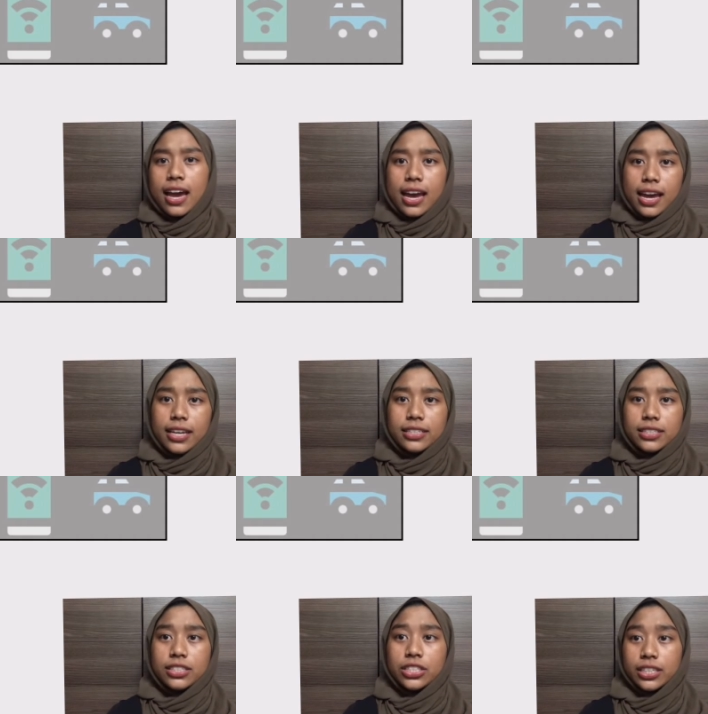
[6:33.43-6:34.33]

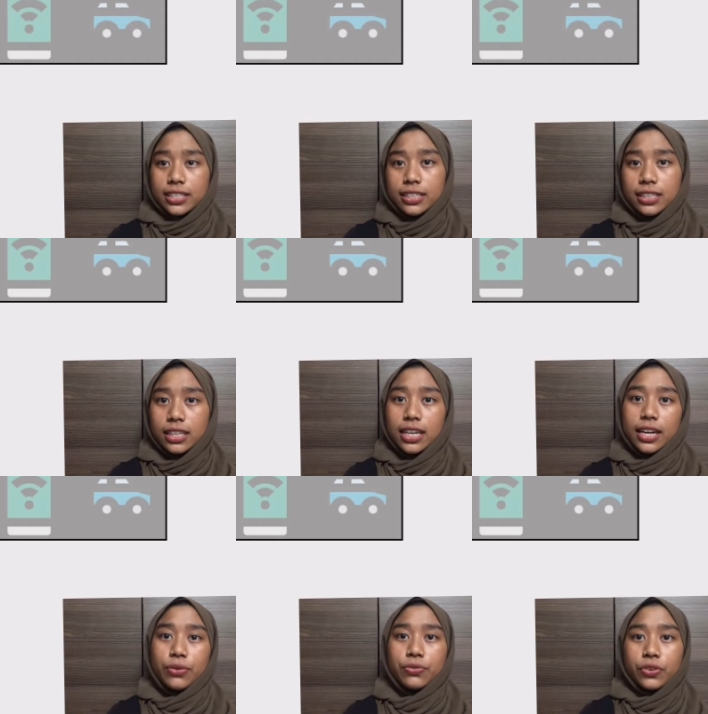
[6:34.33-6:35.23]
additional
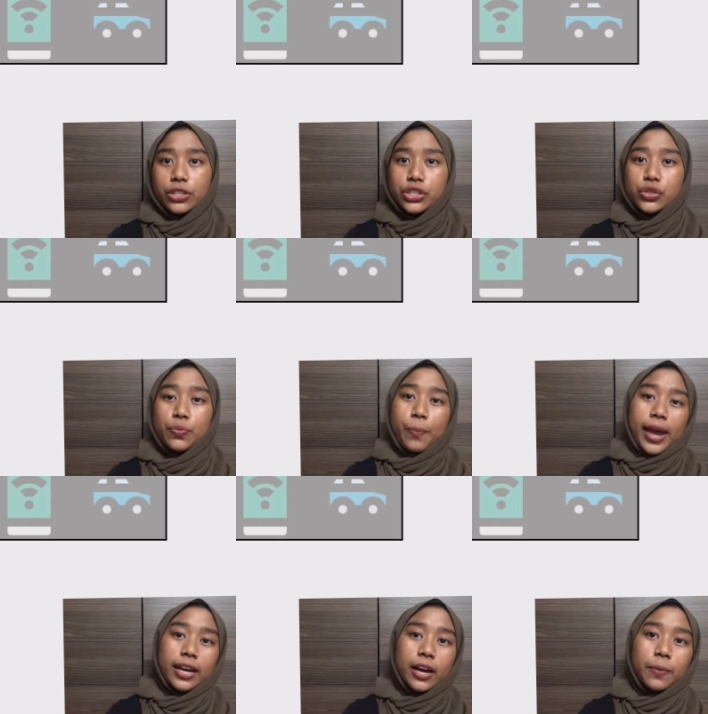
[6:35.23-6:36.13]
effort to
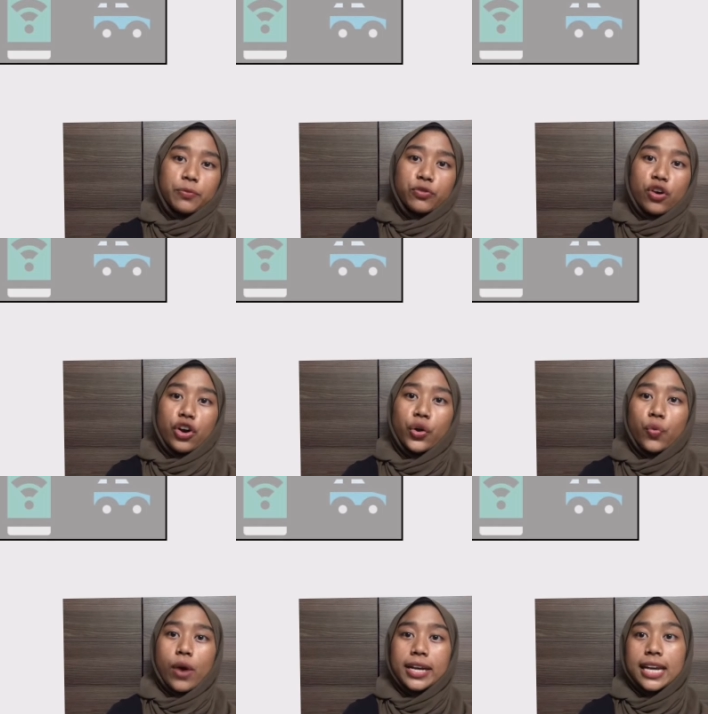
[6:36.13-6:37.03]
make up for
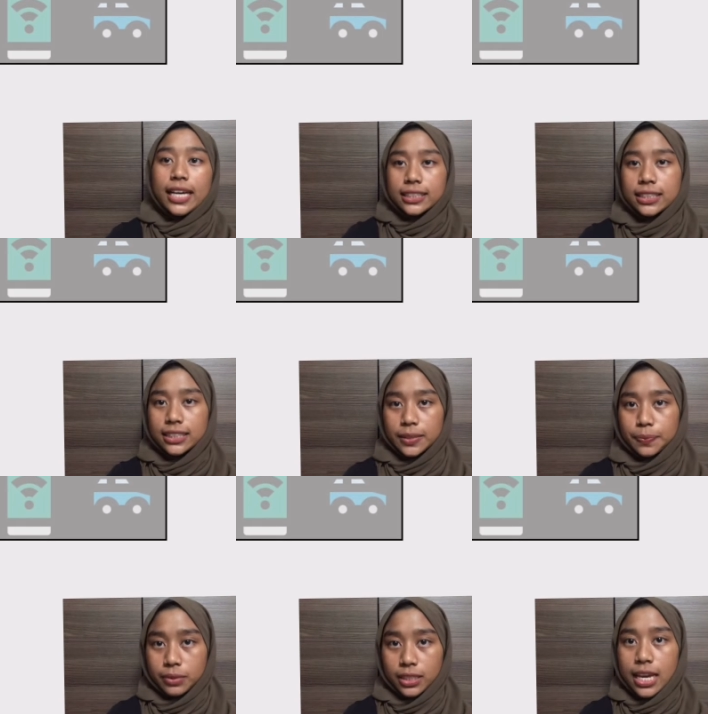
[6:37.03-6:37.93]
what
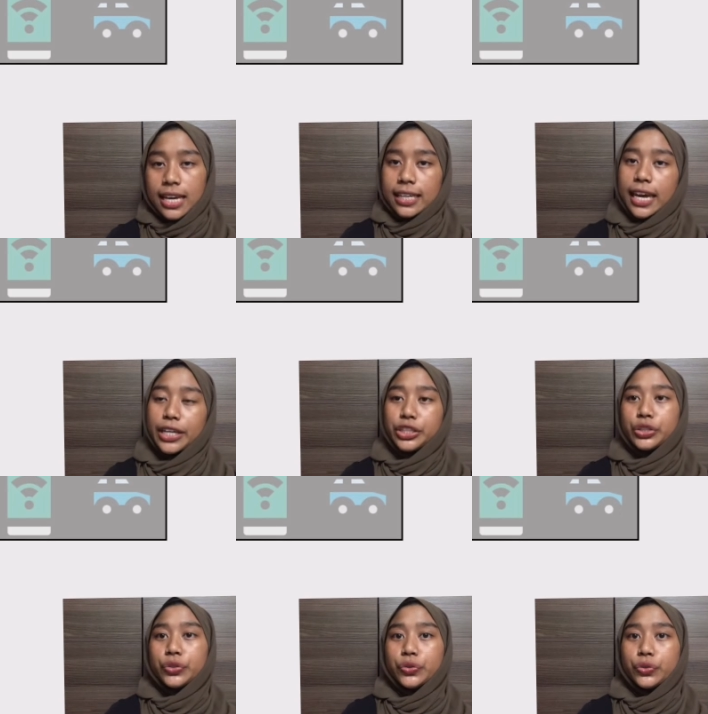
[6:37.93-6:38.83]
HTTP can
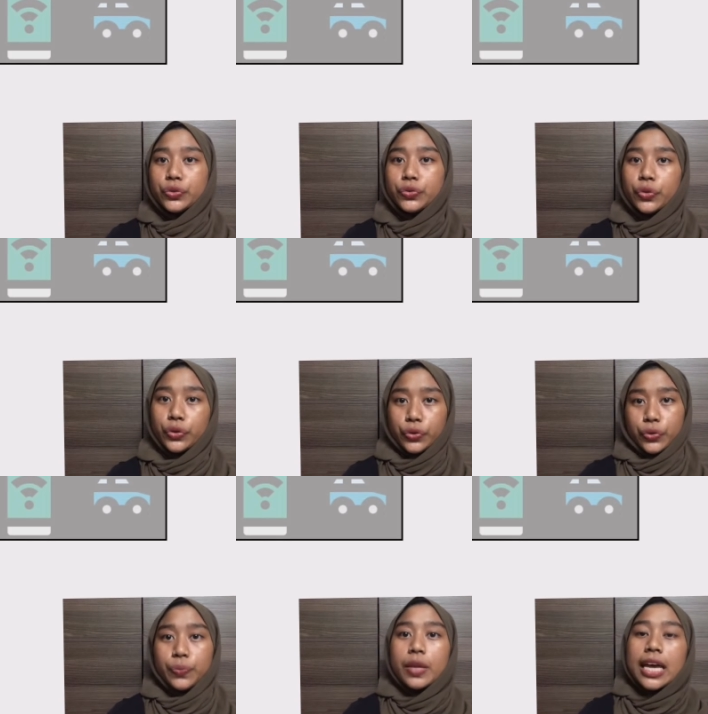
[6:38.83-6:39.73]
do for you.
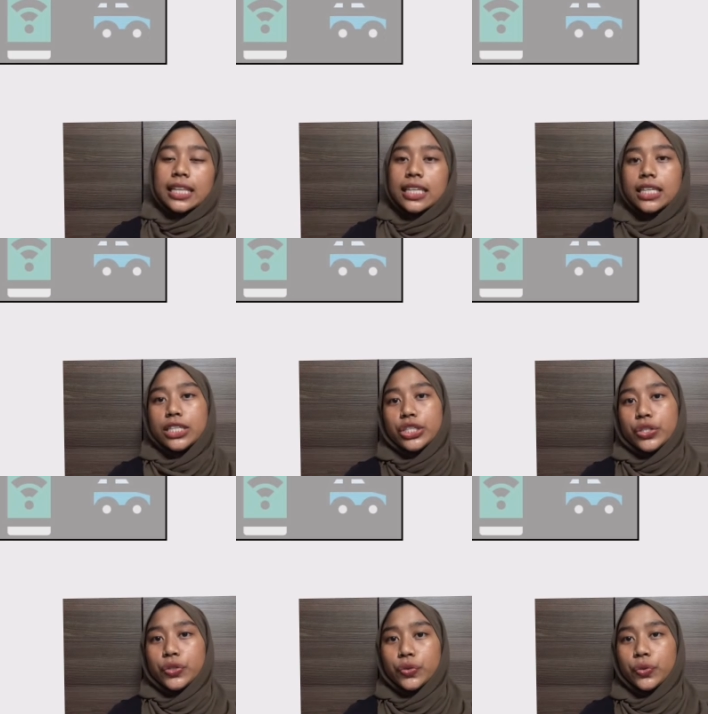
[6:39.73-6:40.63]
The
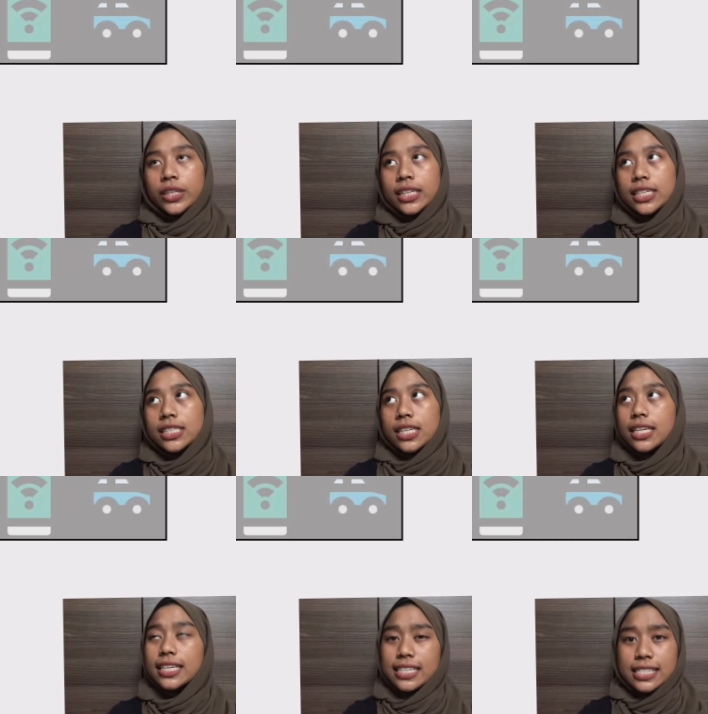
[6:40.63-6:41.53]
issue here
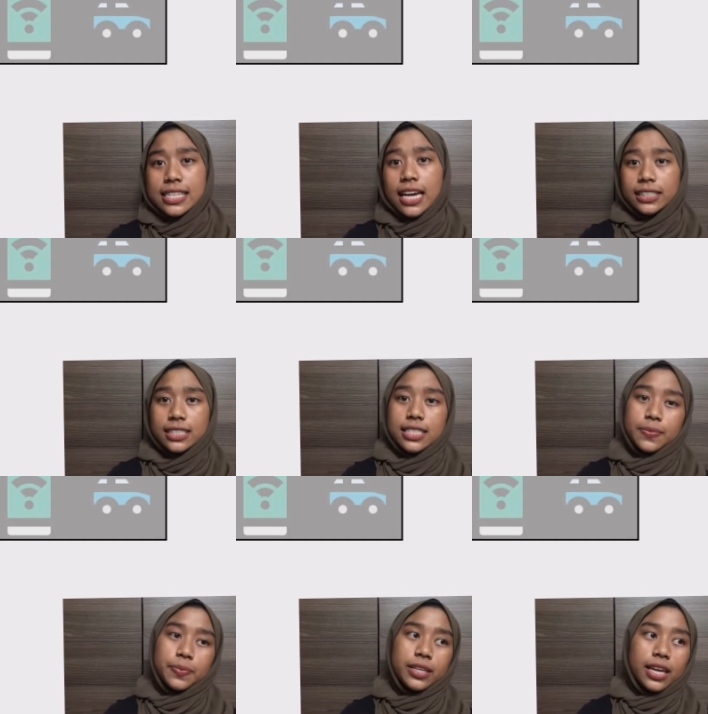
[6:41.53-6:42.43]
is
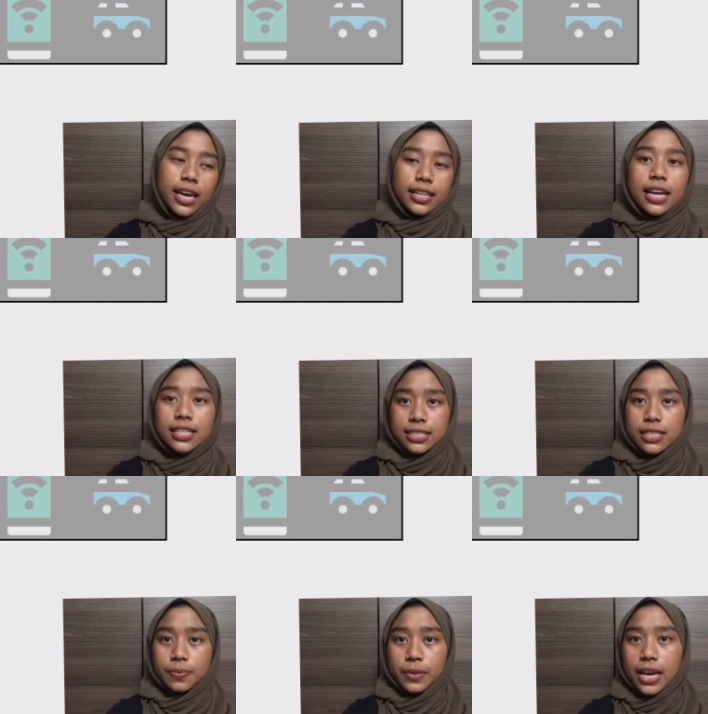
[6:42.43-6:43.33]
HTTP and
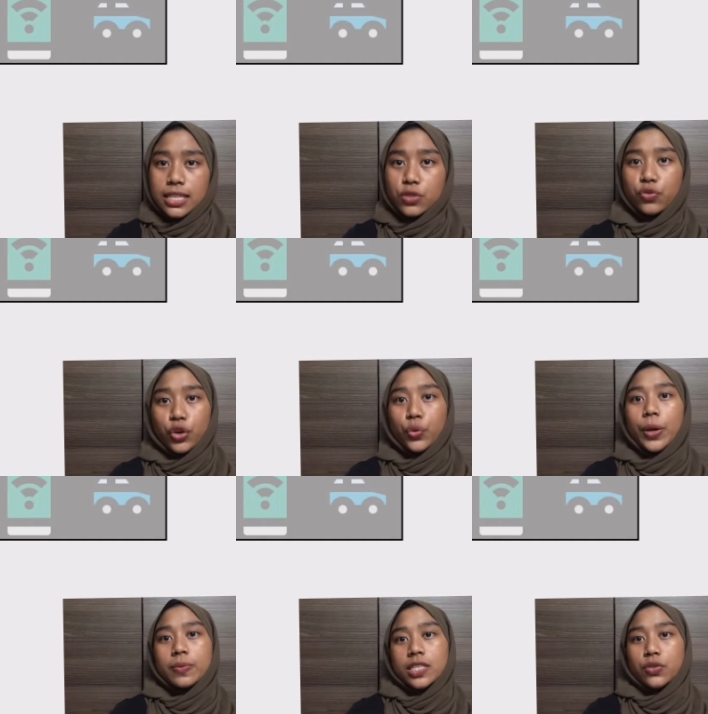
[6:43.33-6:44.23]
HTTPS for web
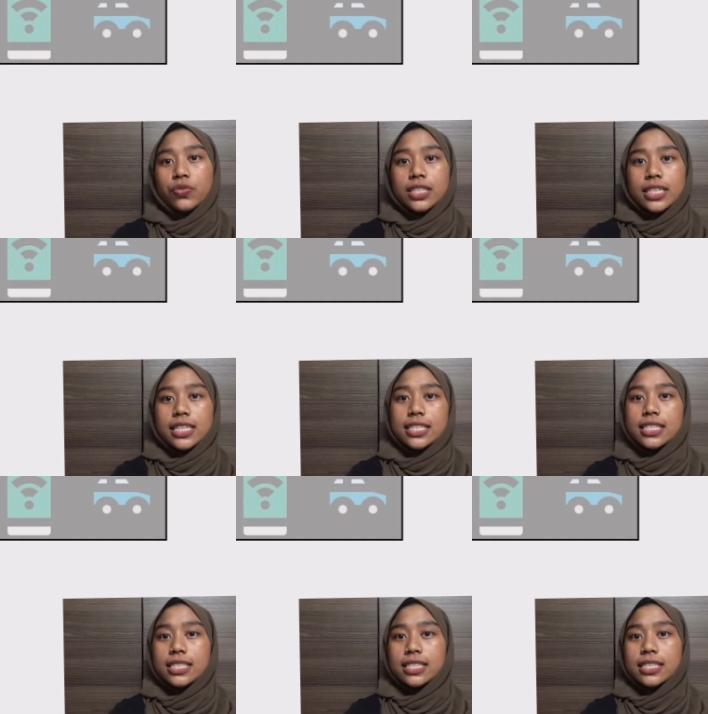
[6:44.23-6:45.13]
service is
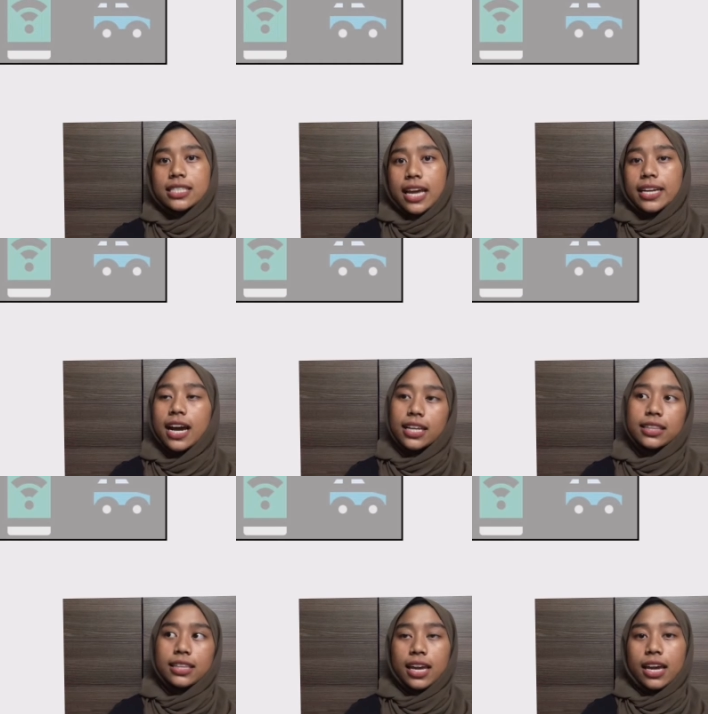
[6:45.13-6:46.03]
that
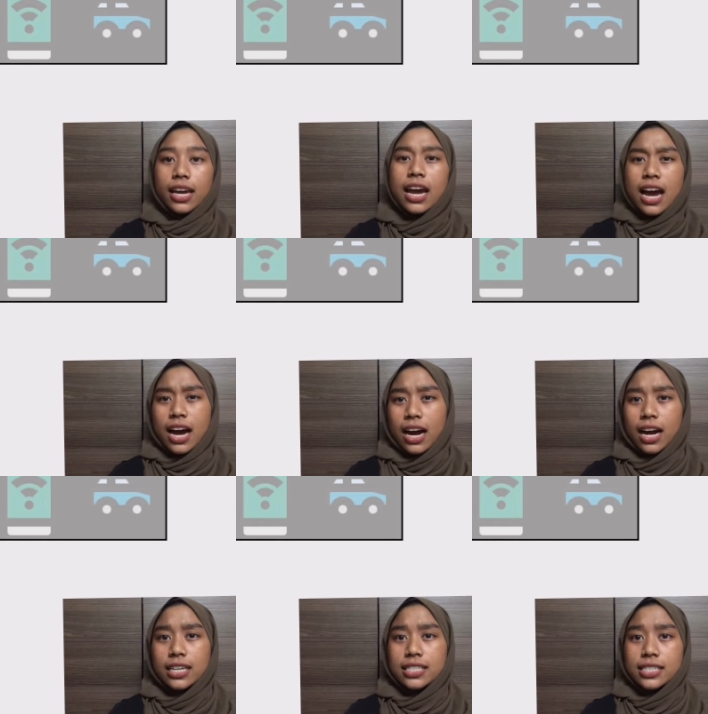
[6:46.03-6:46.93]
they
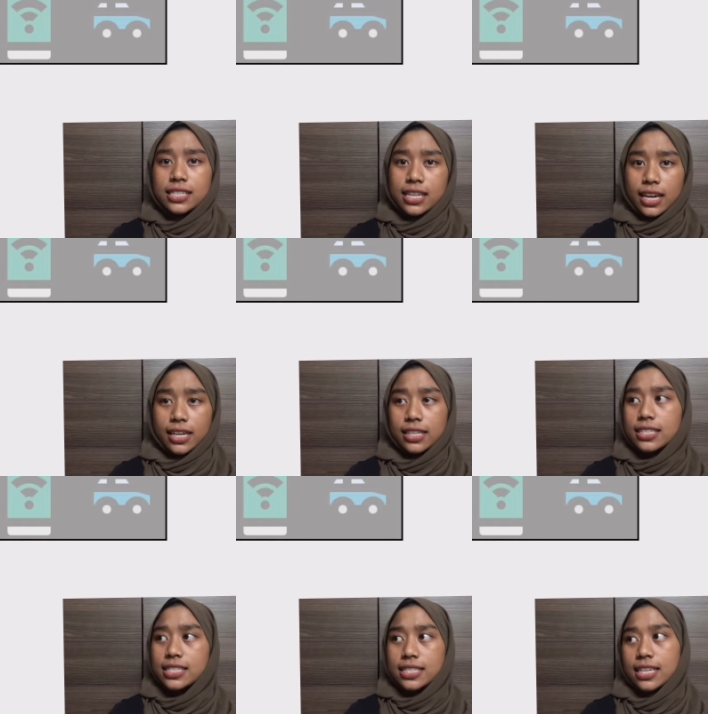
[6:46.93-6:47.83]
are
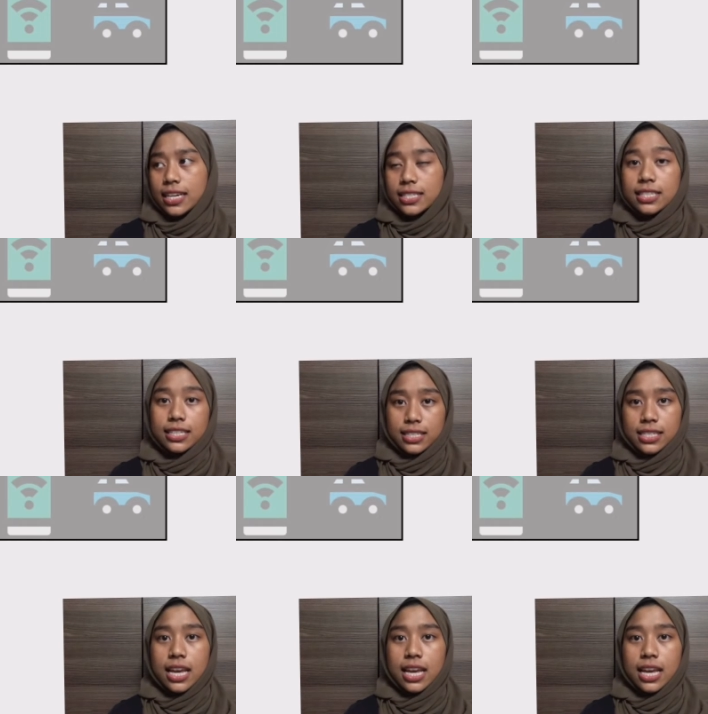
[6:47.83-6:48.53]
stateless.